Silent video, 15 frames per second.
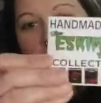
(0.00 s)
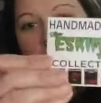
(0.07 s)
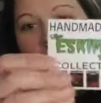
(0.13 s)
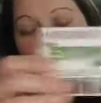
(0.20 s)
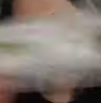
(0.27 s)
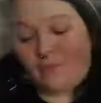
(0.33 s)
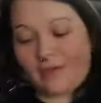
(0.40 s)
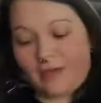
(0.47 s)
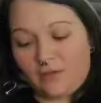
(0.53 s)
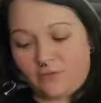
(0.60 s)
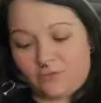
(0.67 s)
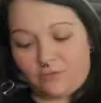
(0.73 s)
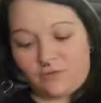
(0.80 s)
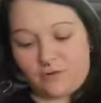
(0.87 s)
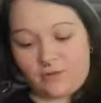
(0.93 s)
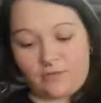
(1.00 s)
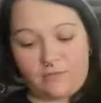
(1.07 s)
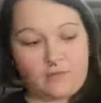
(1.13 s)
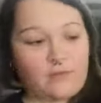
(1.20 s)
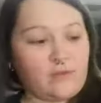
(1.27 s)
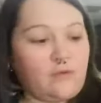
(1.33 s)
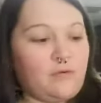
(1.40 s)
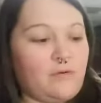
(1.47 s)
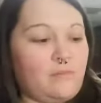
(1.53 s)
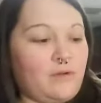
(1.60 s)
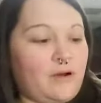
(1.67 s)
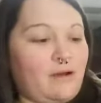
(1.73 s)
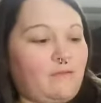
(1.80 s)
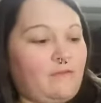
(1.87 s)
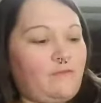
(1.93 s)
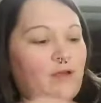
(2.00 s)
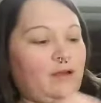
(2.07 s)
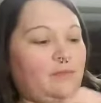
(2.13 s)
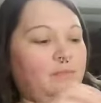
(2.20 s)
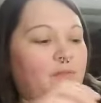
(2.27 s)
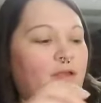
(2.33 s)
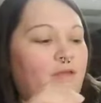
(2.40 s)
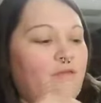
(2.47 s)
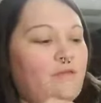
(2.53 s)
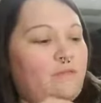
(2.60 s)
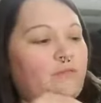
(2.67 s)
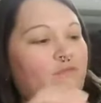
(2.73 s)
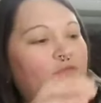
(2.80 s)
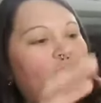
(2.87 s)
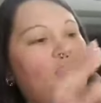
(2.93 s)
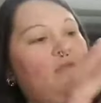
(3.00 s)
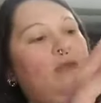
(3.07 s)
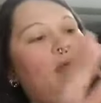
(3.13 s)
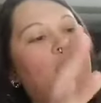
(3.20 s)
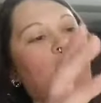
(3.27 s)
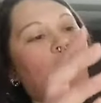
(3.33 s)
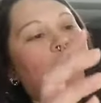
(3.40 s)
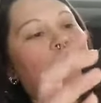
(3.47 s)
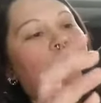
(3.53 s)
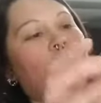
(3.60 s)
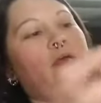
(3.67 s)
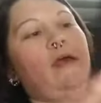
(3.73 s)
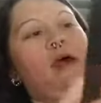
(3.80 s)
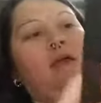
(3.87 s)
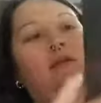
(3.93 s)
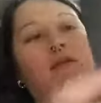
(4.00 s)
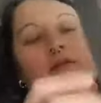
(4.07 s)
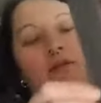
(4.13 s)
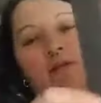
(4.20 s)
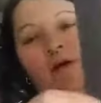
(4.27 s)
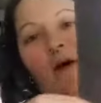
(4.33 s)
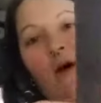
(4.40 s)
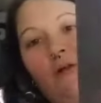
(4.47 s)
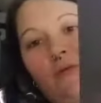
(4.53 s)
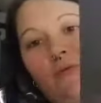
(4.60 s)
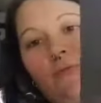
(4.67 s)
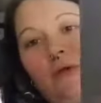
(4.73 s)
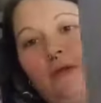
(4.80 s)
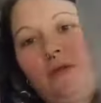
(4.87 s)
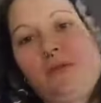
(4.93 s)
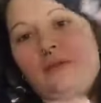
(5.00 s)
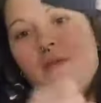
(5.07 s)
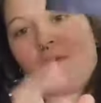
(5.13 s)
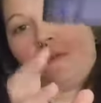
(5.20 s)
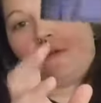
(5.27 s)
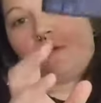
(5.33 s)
So that's really, really cool. I'm gonna have to find a place to sit that, and it is Halloween, the